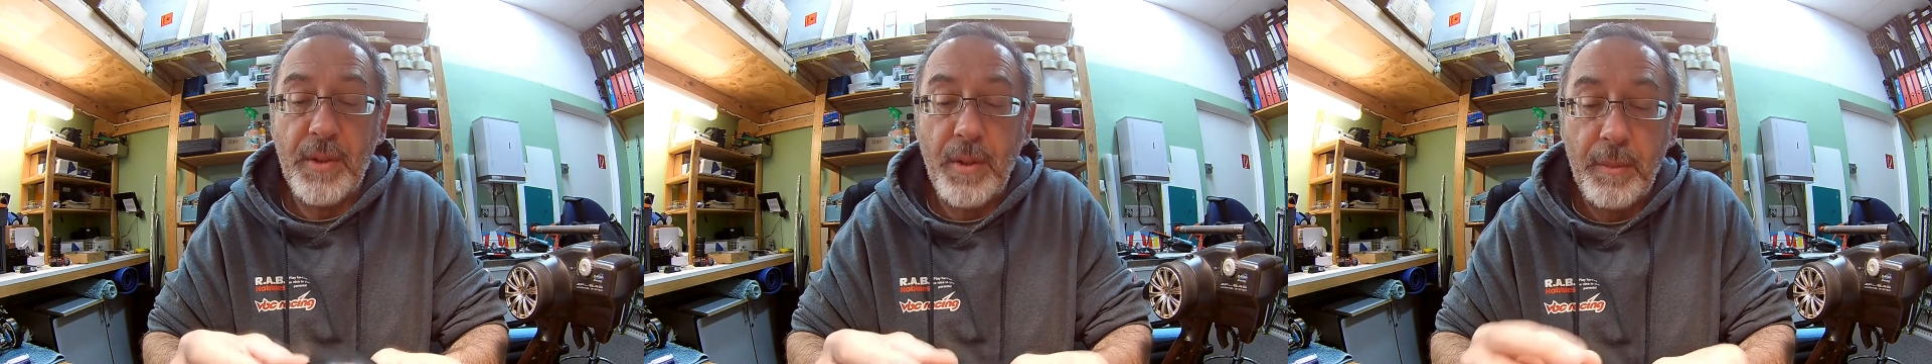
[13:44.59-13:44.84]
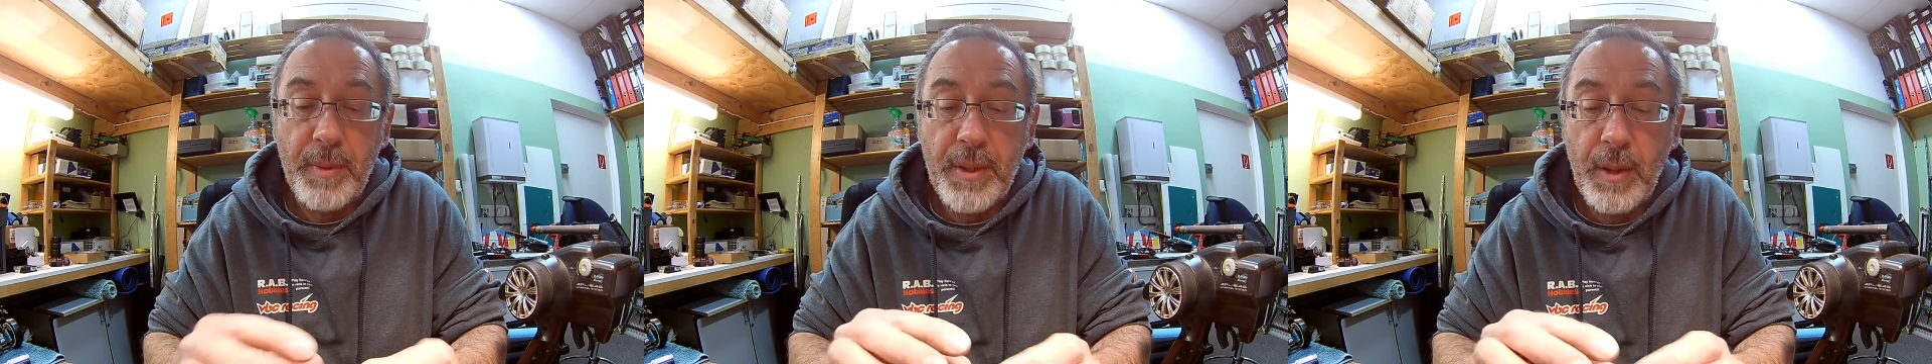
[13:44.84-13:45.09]
the
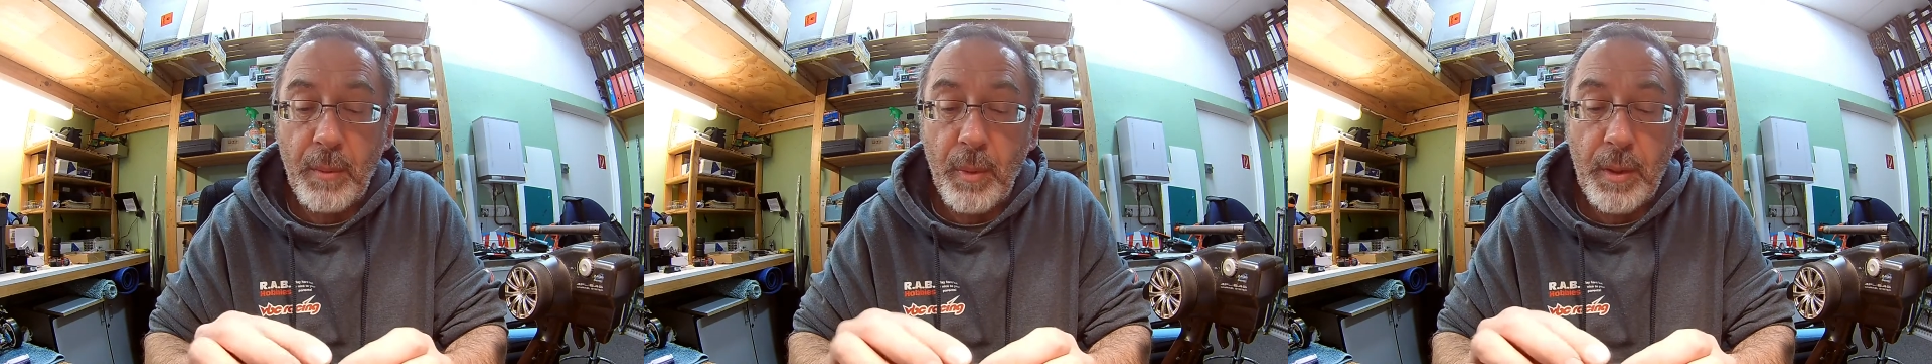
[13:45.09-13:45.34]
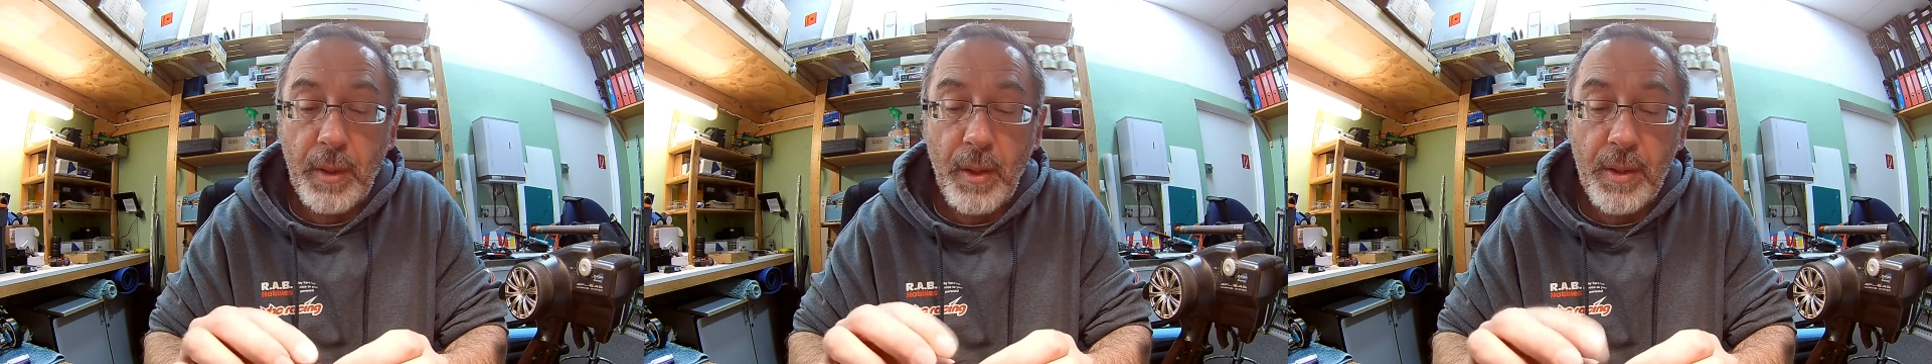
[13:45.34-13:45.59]
shop to see
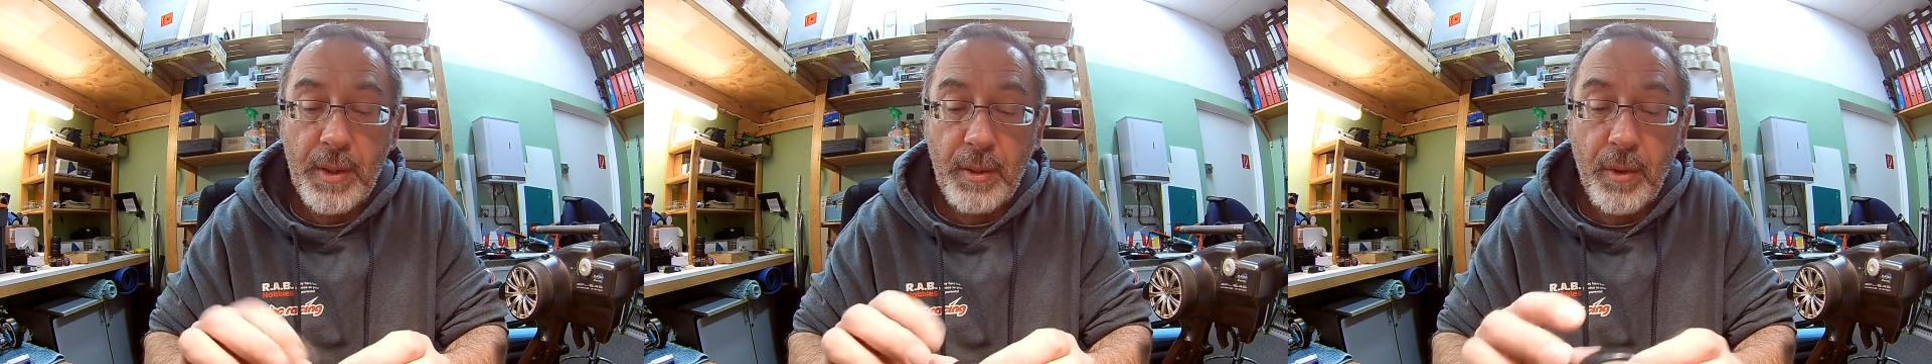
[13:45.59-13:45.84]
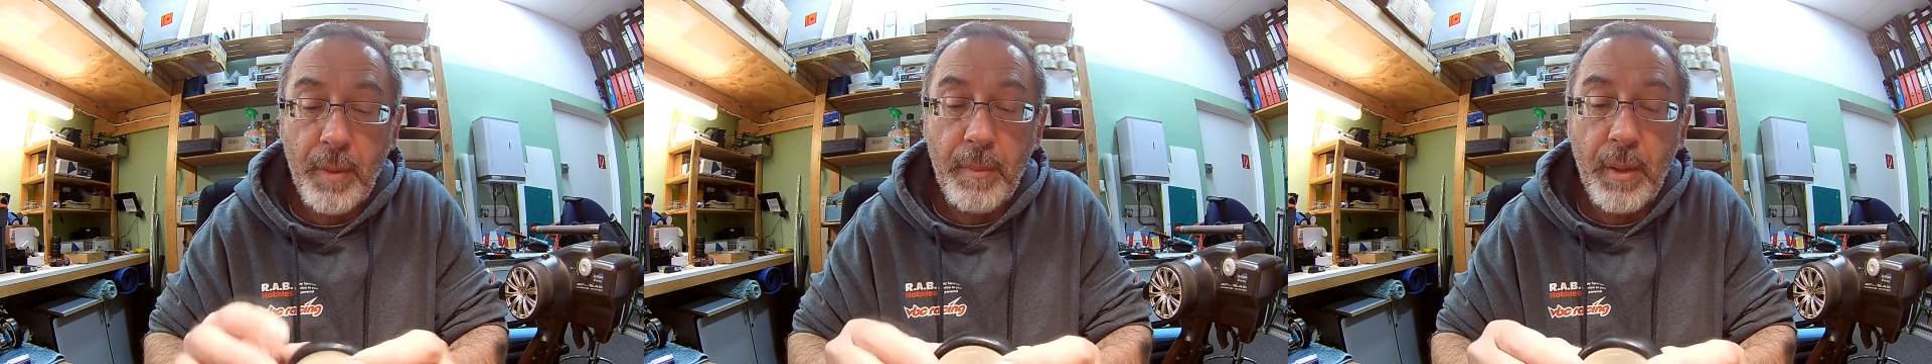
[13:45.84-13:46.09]
what goes the
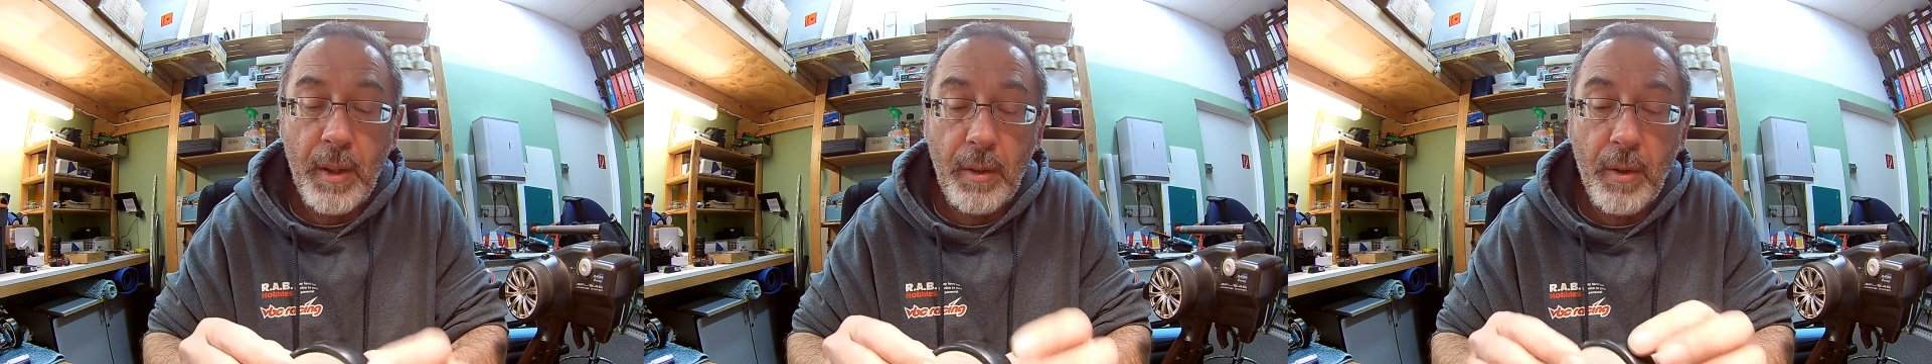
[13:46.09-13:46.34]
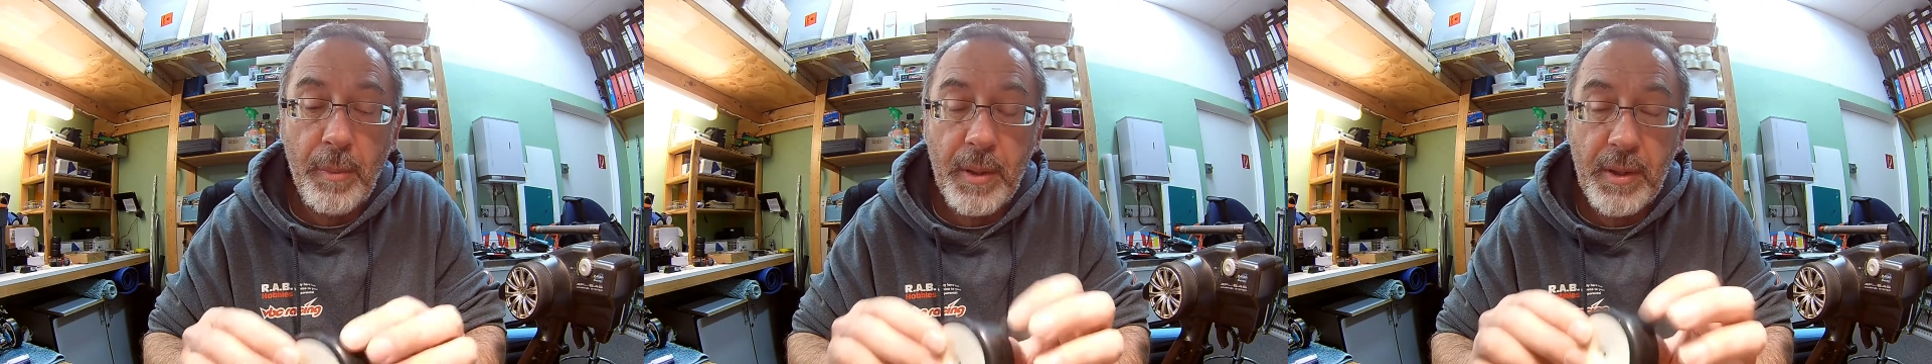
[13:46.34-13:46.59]

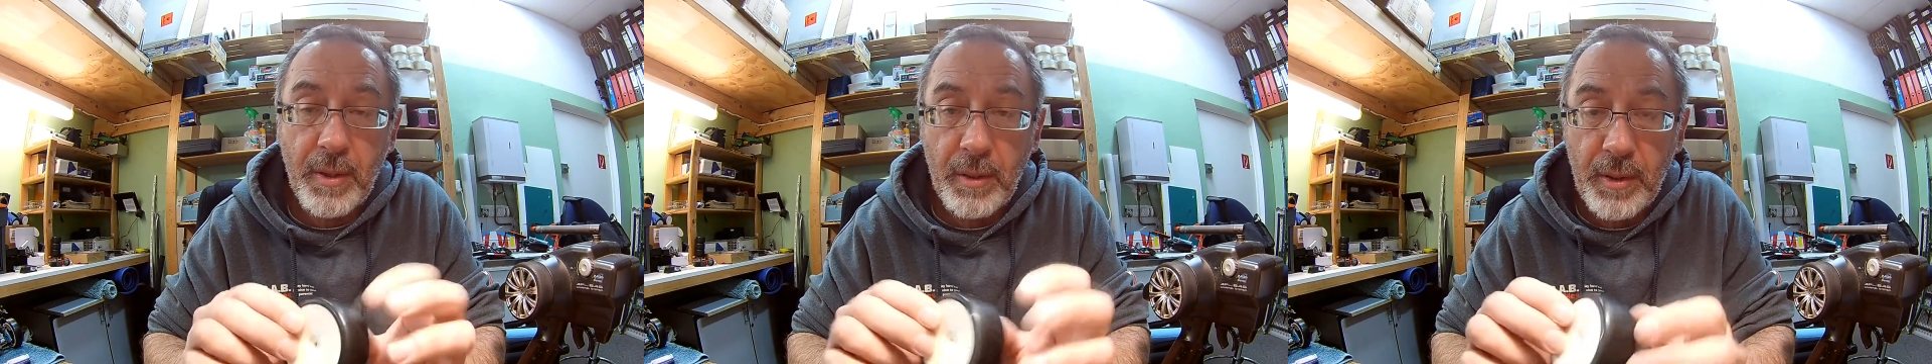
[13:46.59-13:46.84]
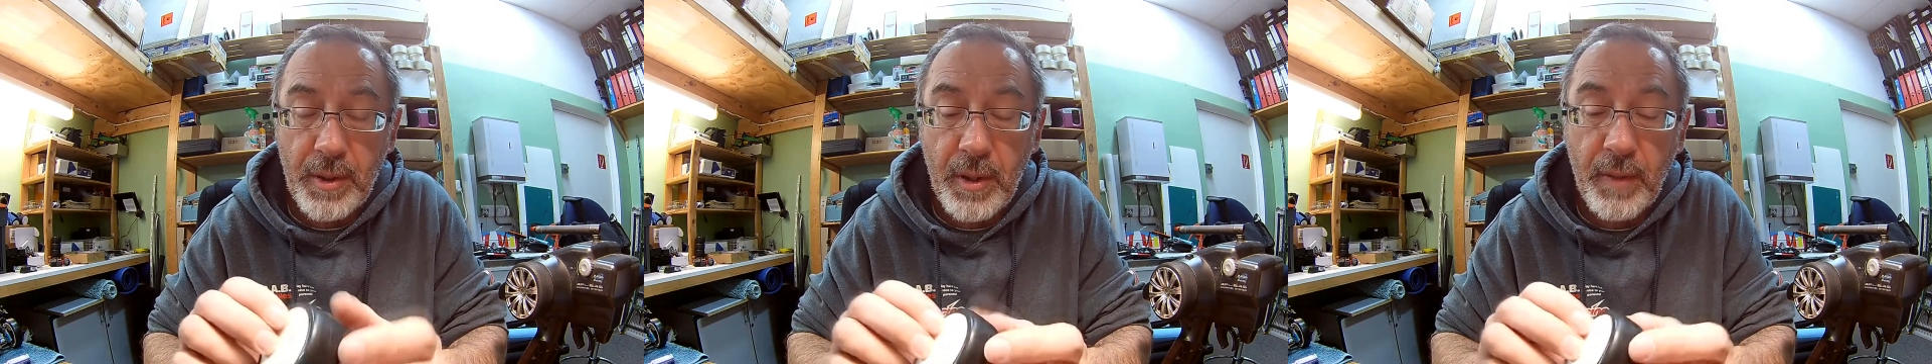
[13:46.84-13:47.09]
grippiest
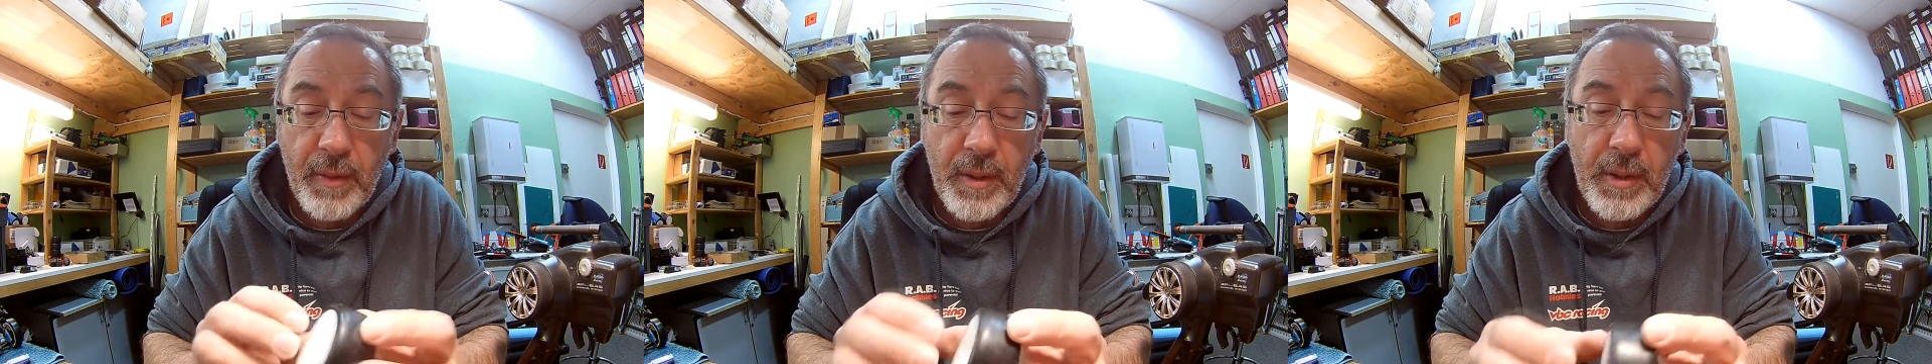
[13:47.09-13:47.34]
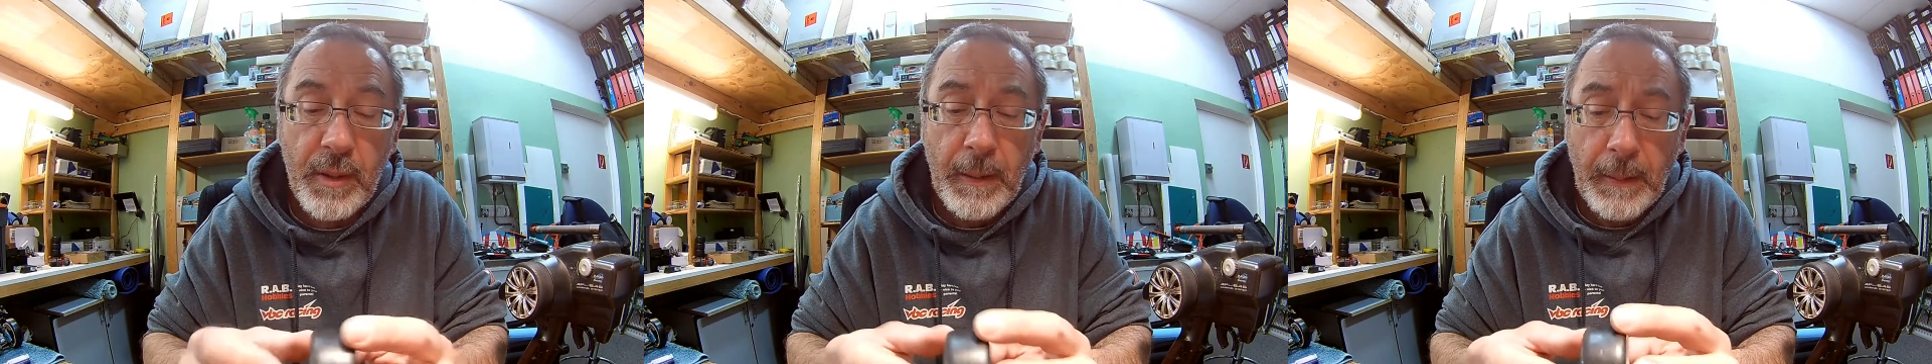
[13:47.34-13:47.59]
on the
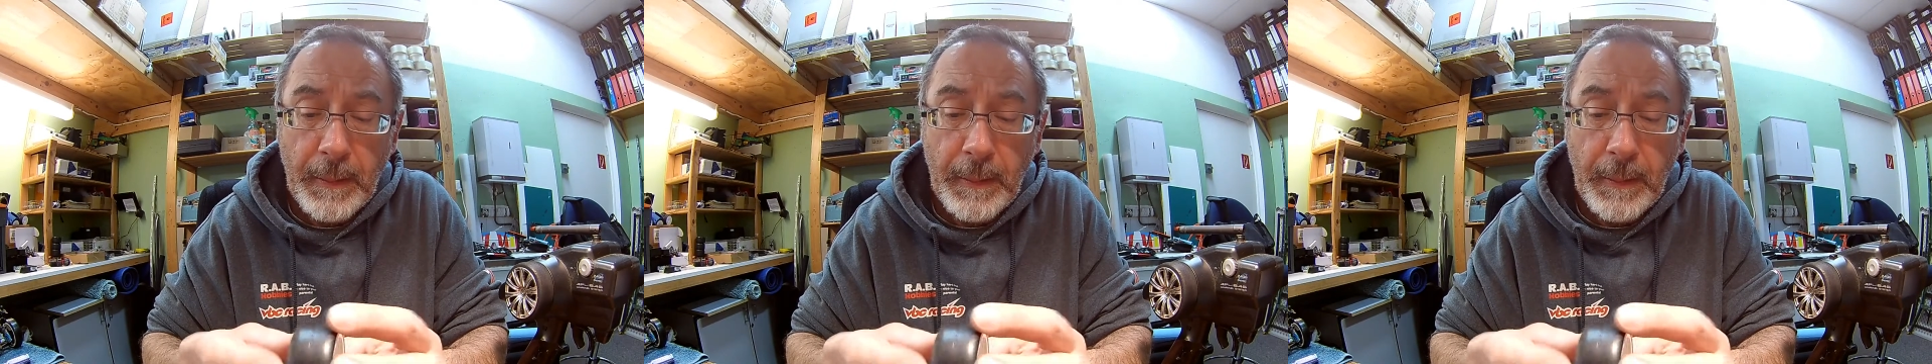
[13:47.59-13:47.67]
surface.